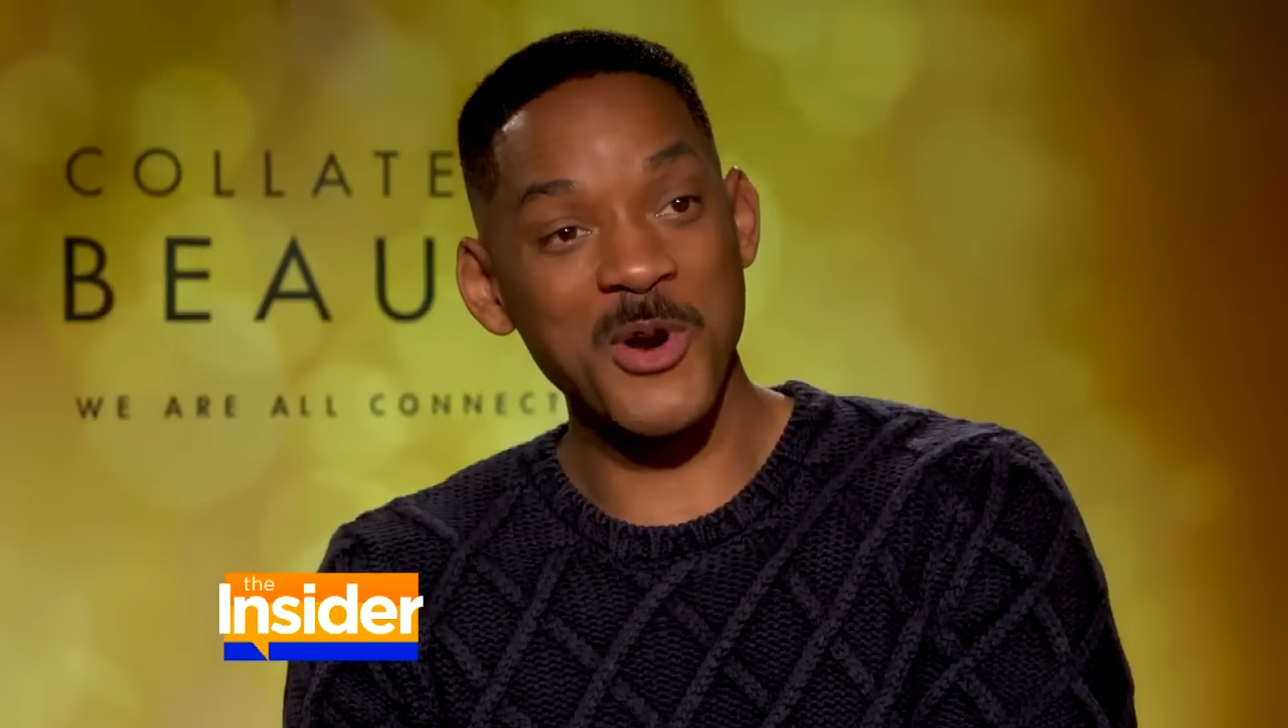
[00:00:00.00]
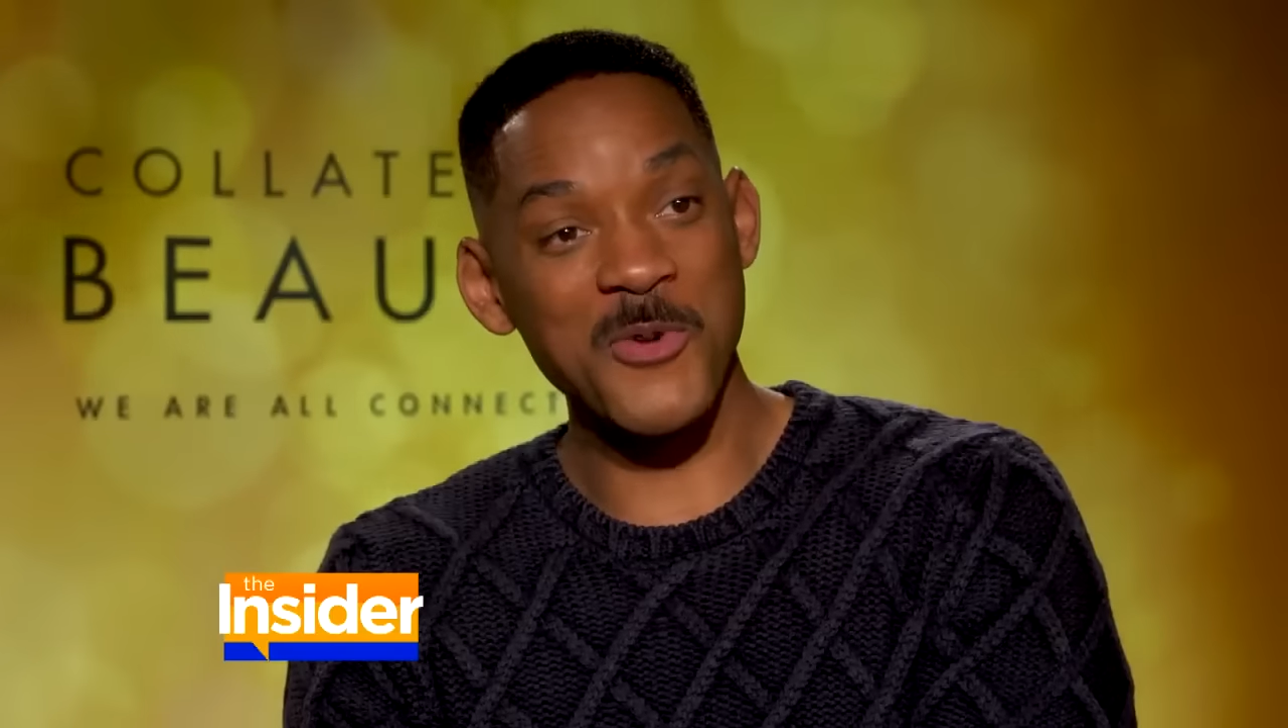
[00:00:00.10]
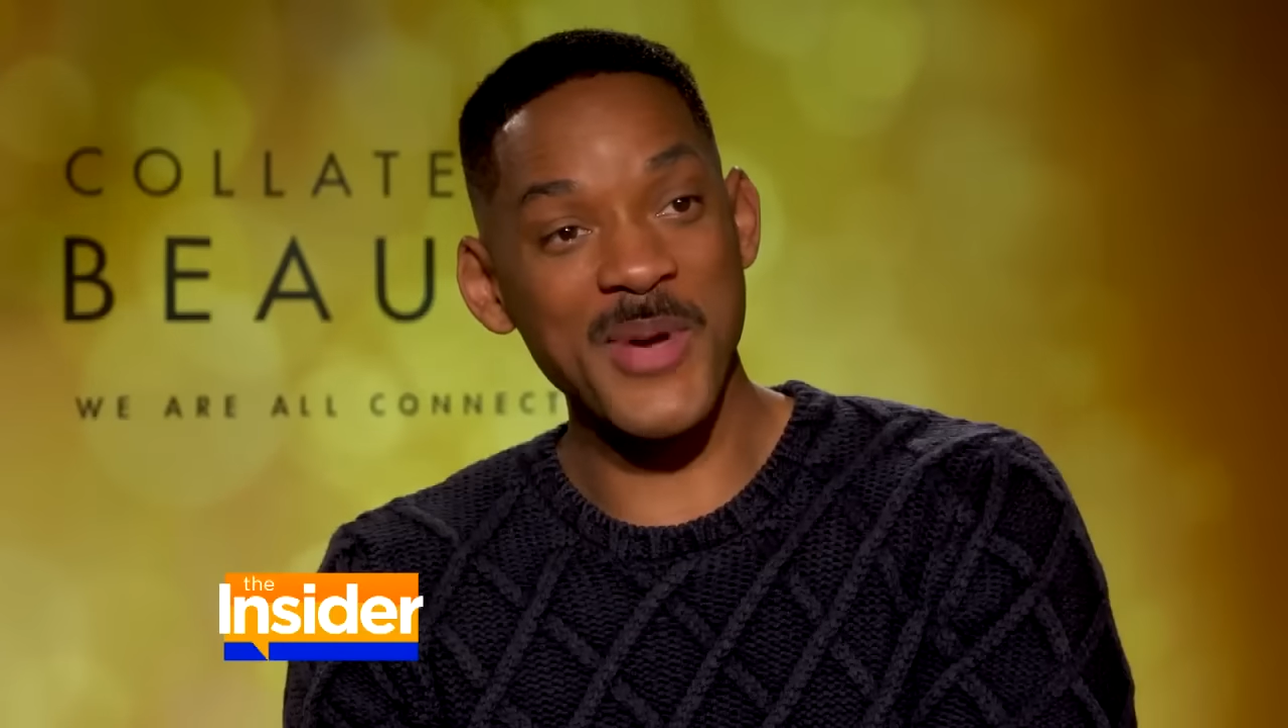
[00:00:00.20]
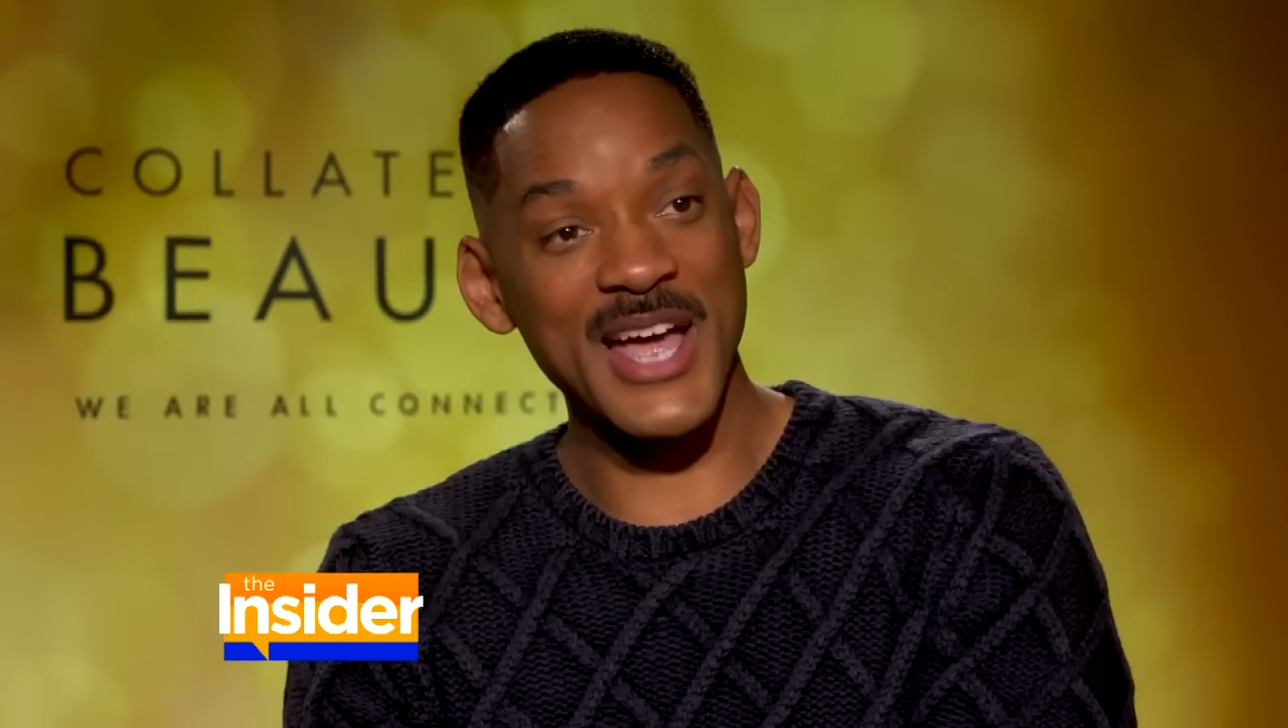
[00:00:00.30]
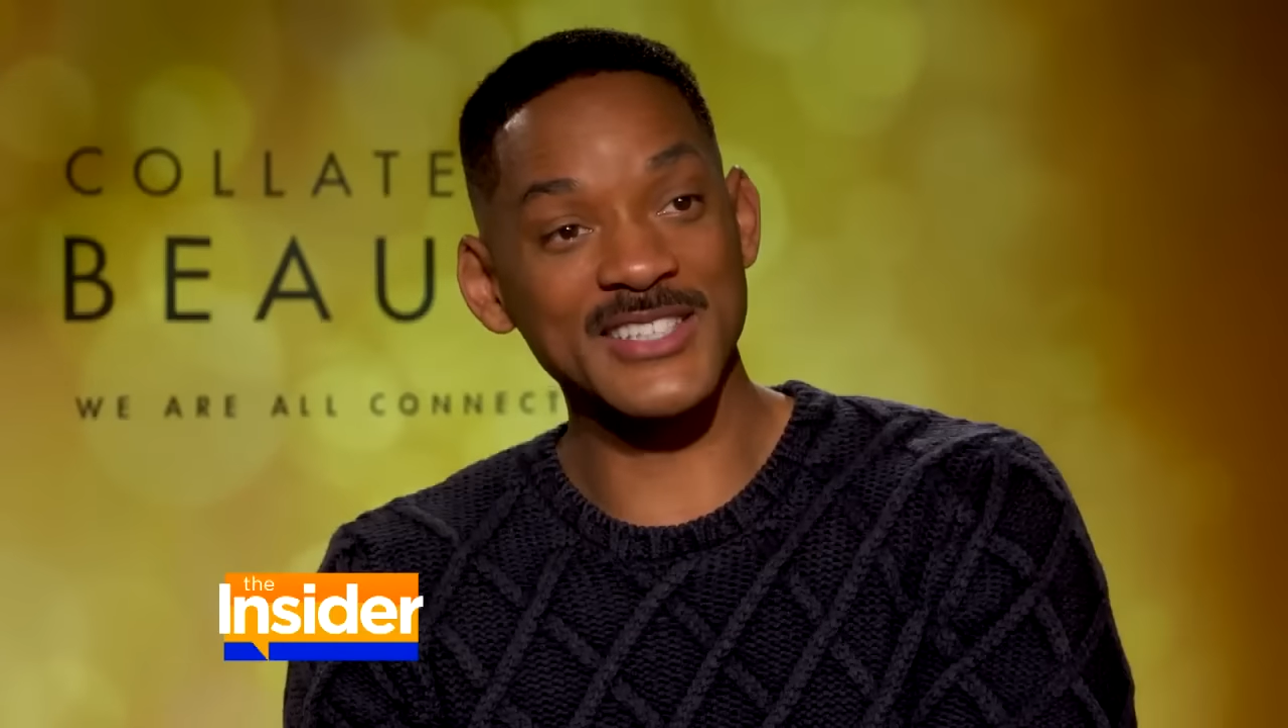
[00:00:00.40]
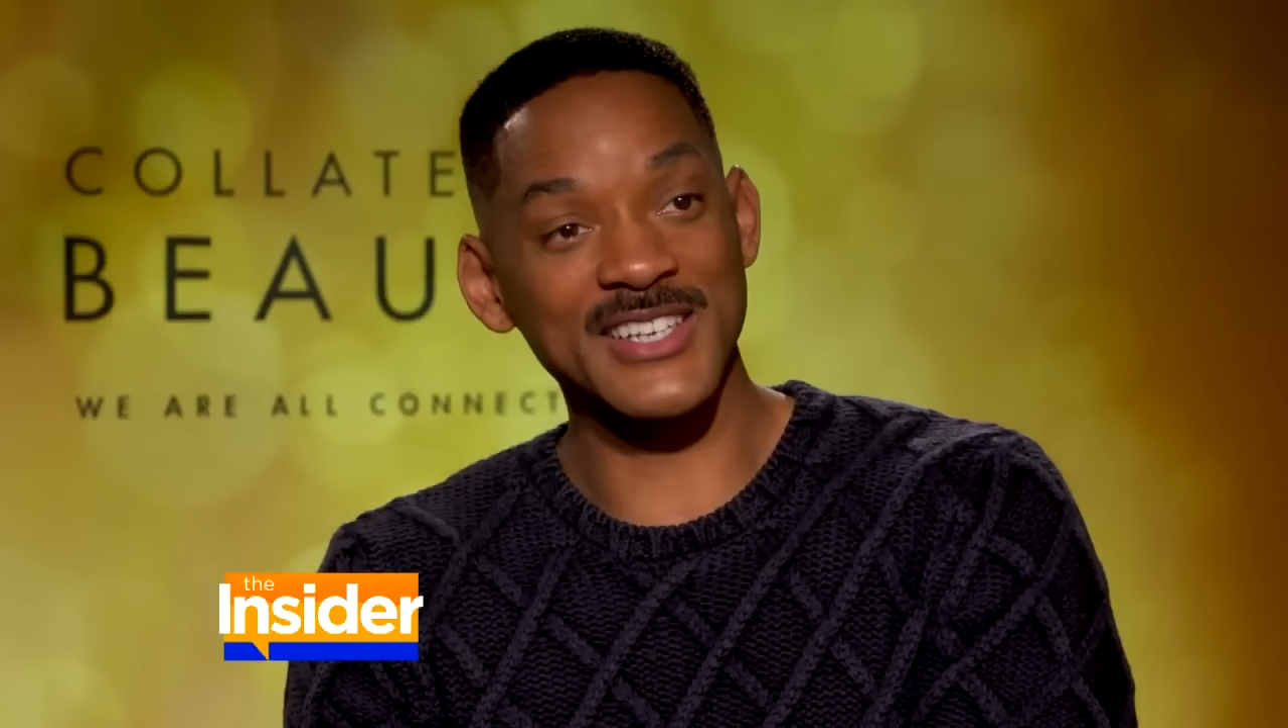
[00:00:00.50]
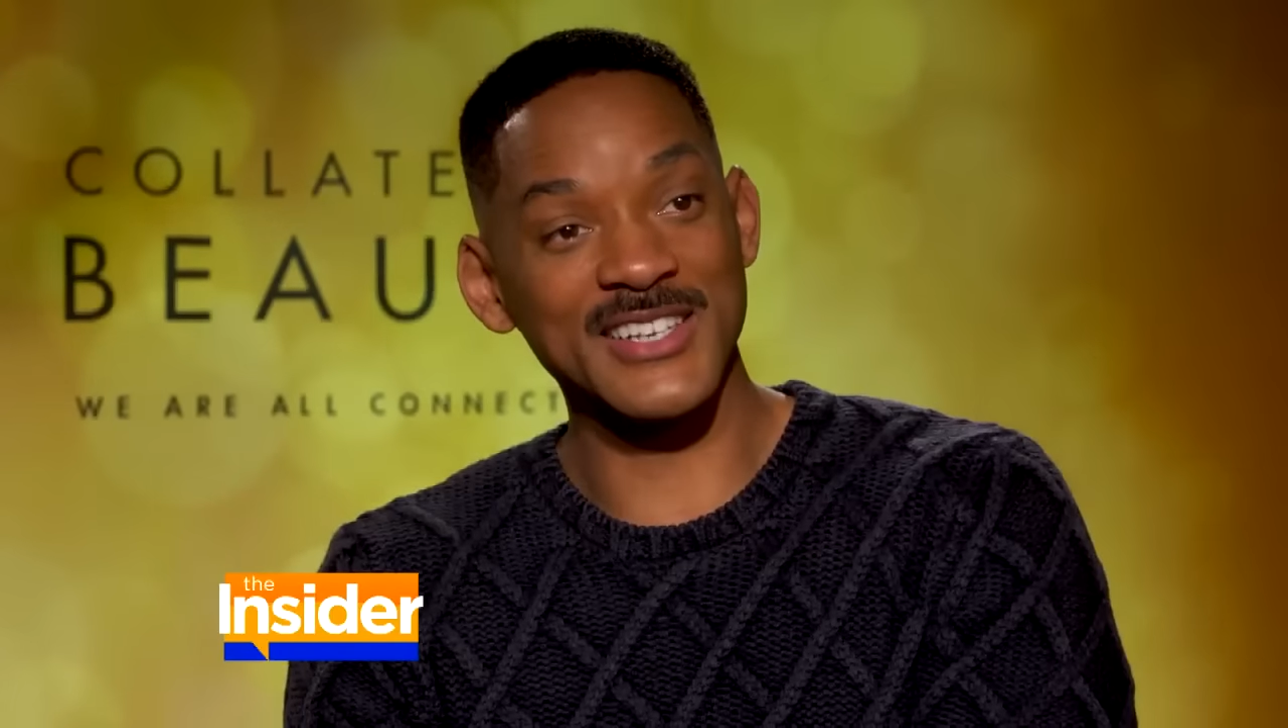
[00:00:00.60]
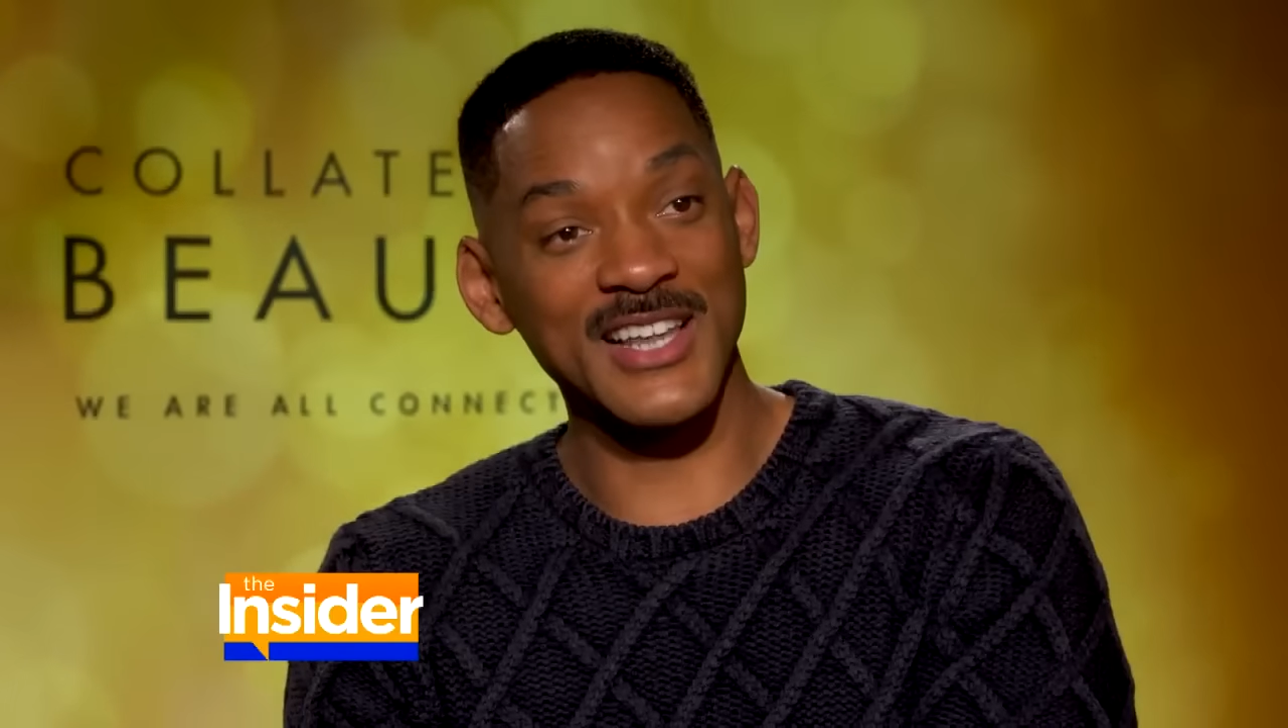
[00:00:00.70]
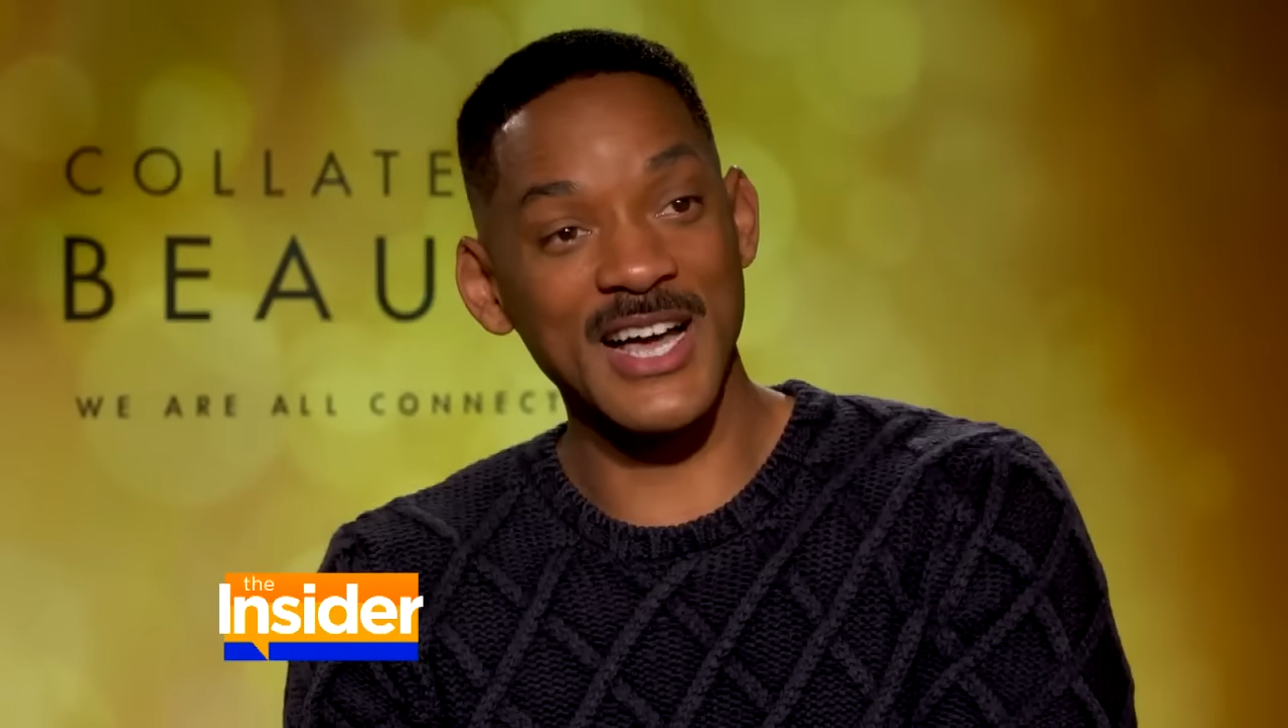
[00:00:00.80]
romance and